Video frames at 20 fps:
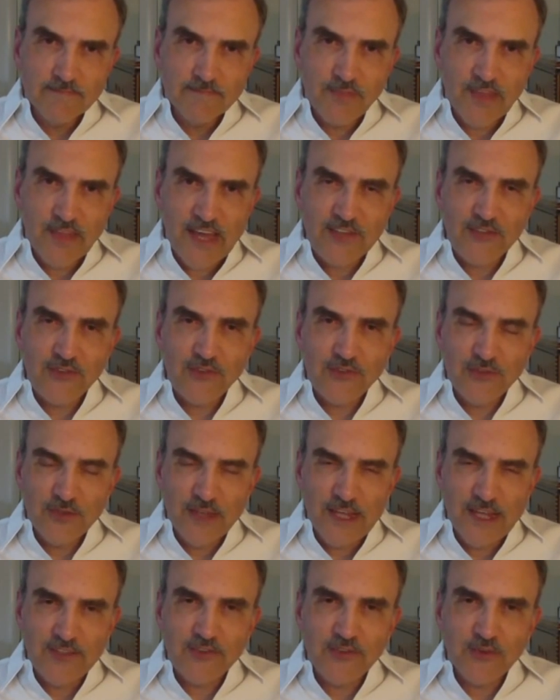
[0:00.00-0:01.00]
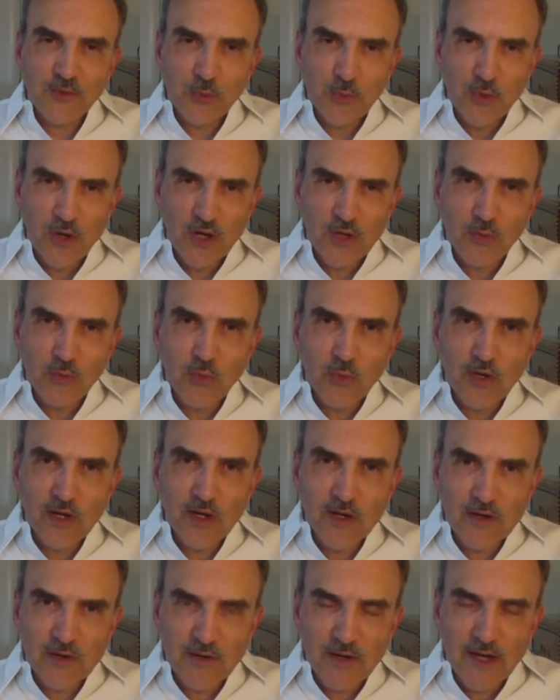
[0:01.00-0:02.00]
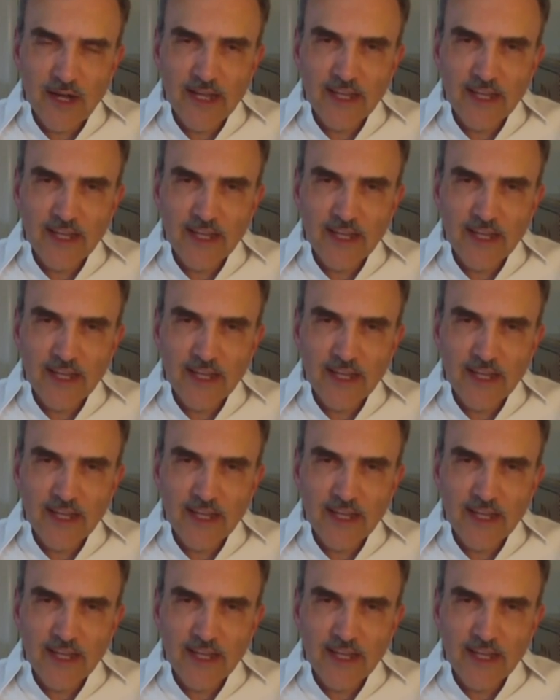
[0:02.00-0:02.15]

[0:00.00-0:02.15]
That's the one where